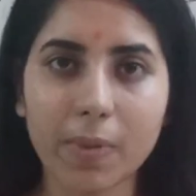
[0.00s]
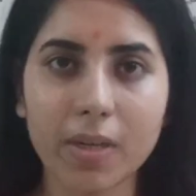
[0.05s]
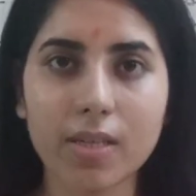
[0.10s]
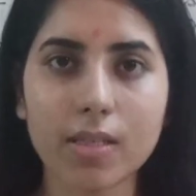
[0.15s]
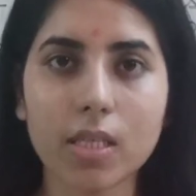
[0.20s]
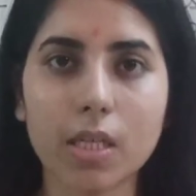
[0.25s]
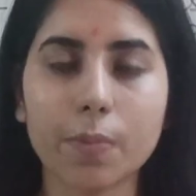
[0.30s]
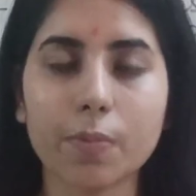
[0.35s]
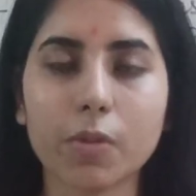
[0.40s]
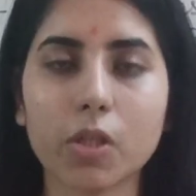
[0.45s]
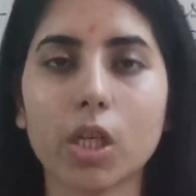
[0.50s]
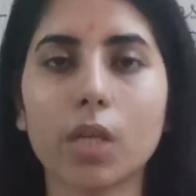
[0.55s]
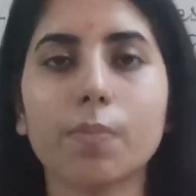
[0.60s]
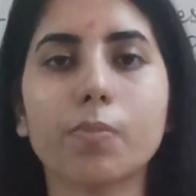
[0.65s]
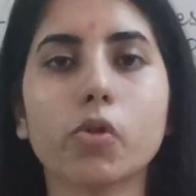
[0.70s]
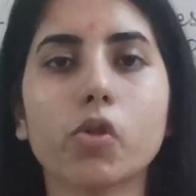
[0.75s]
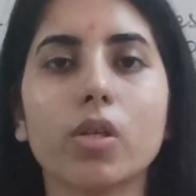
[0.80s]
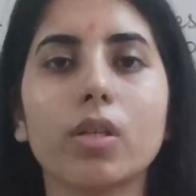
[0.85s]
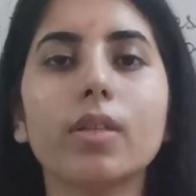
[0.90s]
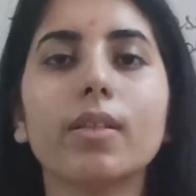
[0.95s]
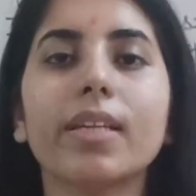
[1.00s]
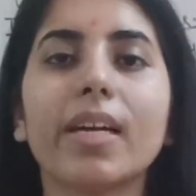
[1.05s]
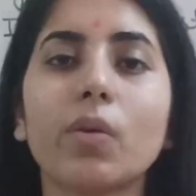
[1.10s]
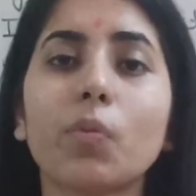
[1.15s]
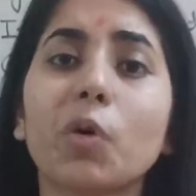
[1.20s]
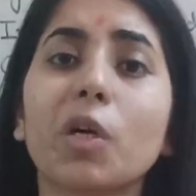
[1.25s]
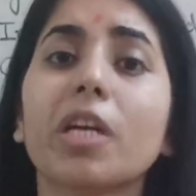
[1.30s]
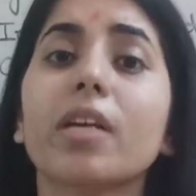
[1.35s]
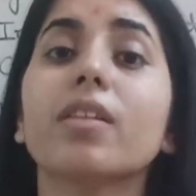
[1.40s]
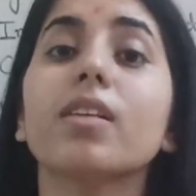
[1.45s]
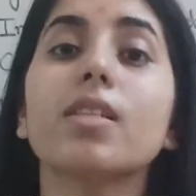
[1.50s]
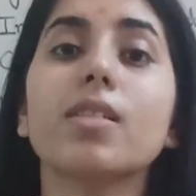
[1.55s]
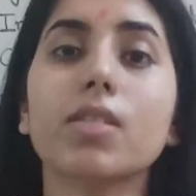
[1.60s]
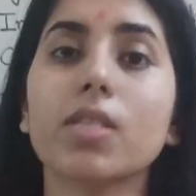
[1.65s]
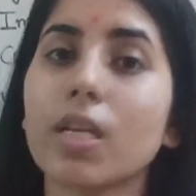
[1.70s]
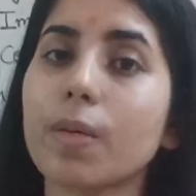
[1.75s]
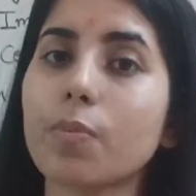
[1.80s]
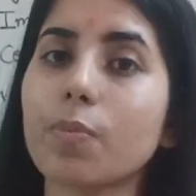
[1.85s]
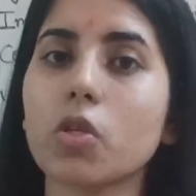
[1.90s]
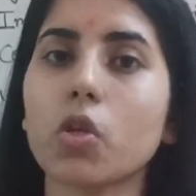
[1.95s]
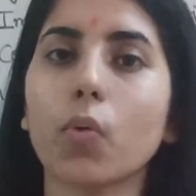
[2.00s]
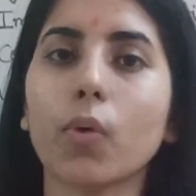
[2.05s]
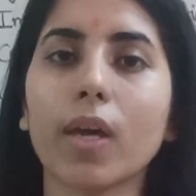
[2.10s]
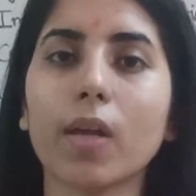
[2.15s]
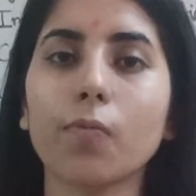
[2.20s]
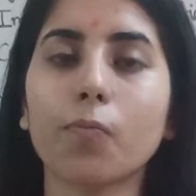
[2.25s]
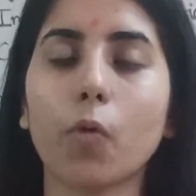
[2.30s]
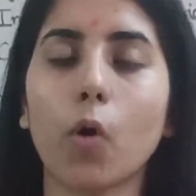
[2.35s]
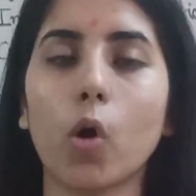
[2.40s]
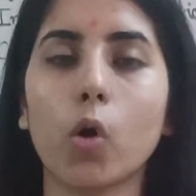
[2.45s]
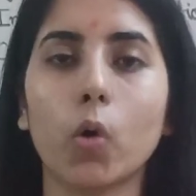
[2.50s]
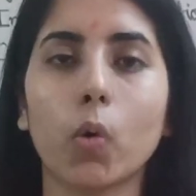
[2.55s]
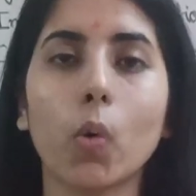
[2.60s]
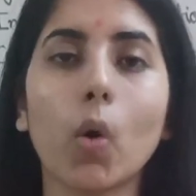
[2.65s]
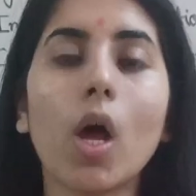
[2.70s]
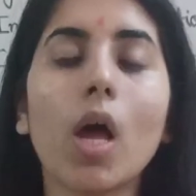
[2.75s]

Plus subscription, then what are the steps you can follow?